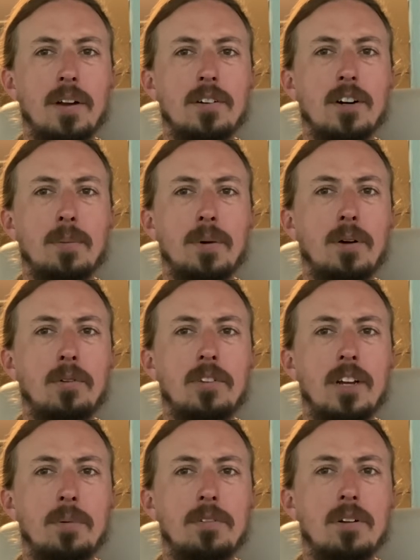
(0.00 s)
turbo
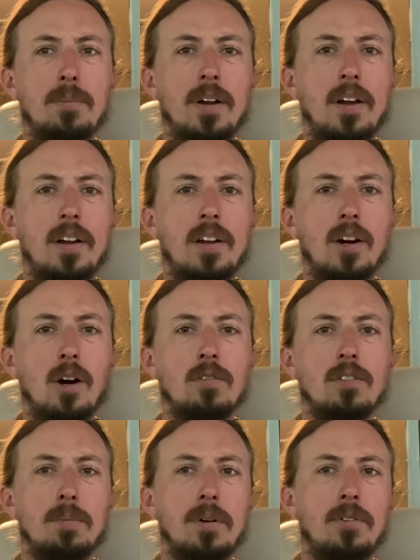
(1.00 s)
seems to be
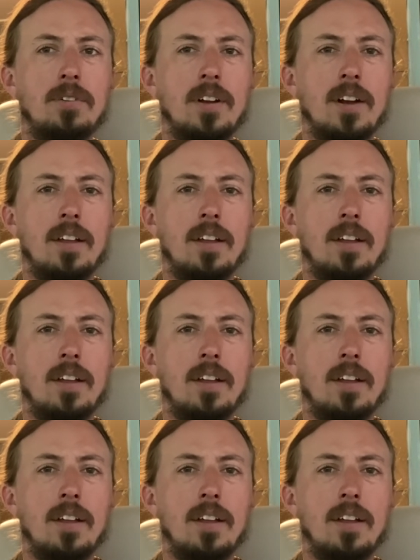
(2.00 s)
over boosting.